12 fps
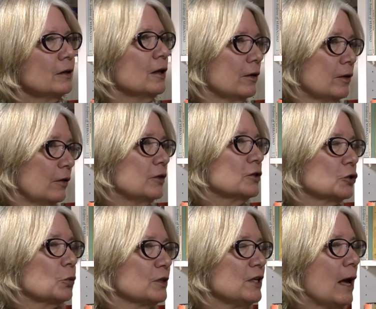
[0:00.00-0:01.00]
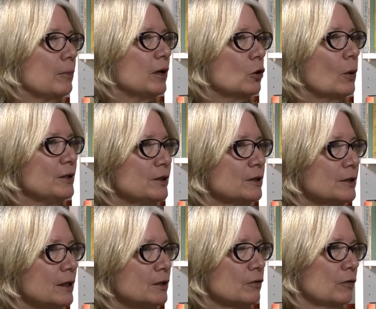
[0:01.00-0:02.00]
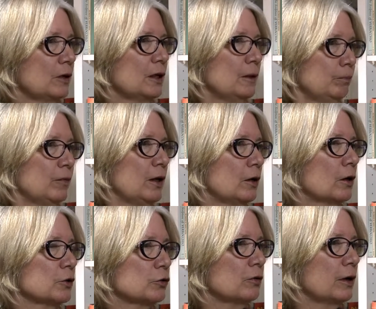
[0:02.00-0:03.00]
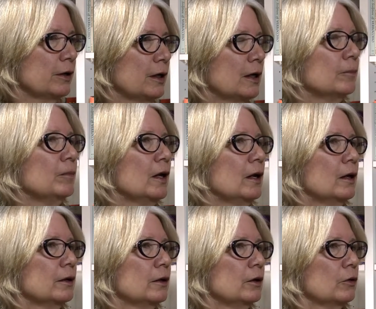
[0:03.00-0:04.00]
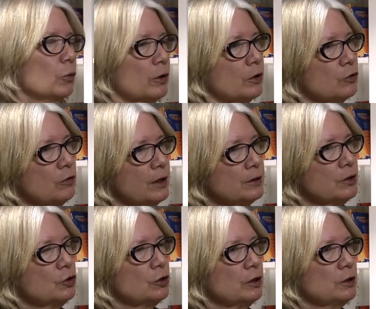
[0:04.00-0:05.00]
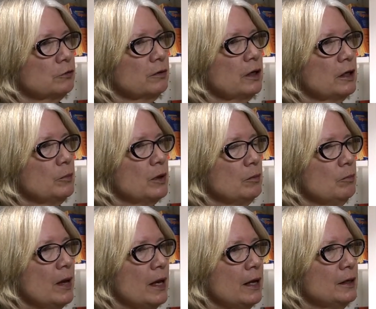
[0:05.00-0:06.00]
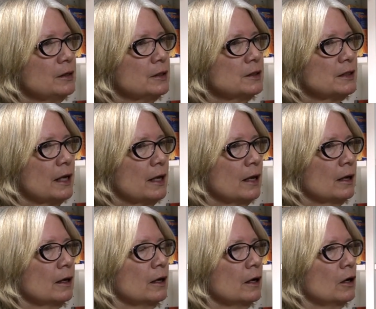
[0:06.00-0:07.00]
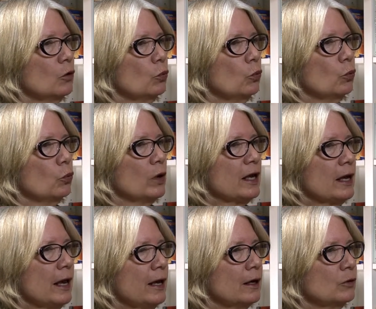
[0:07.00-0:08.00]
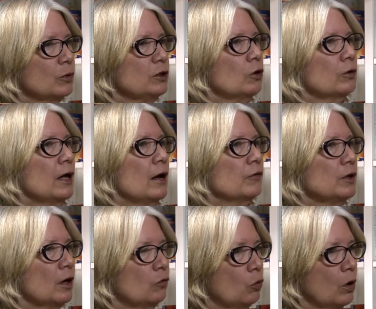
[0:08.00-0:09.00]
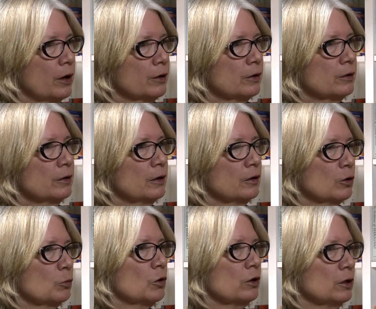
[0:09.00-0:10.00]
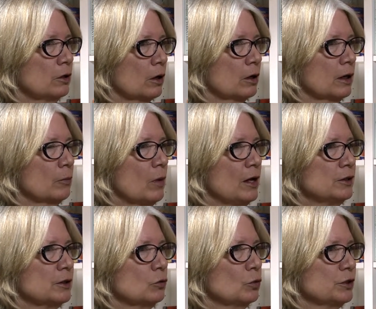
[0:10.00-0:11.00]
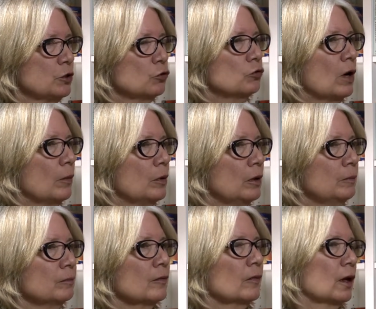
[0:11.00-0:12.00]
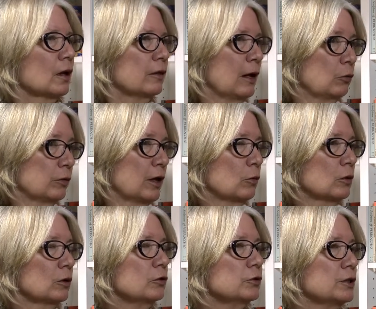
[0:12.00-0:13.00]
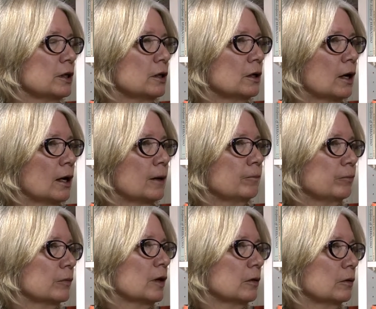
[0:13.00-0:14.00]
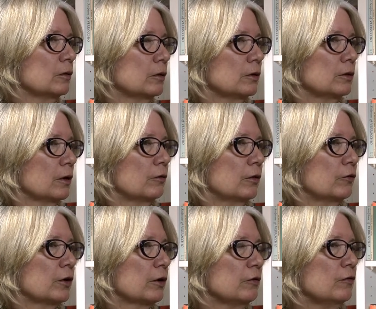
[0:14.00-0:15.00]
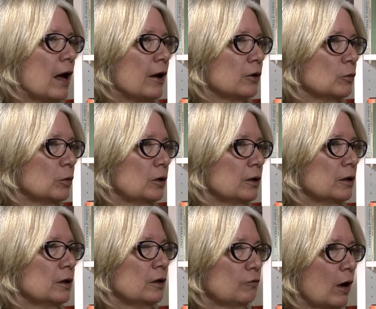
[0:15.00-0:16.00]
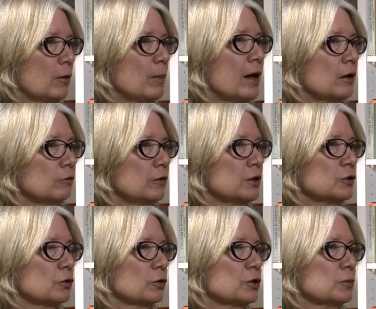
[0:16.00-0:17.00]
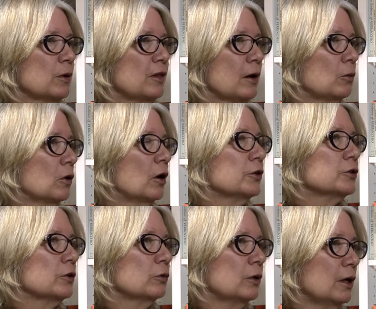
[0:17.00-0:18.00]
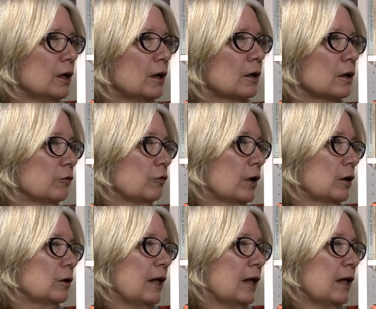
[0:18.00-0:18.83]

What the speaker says: And this is what's happening quite successfully in Australia, you know, where the transition has really been made to saying, we don't have enough water. Their Murray-Darling Basin was in trouble. They were losing a very valuable environmental resource, but they were also confronted.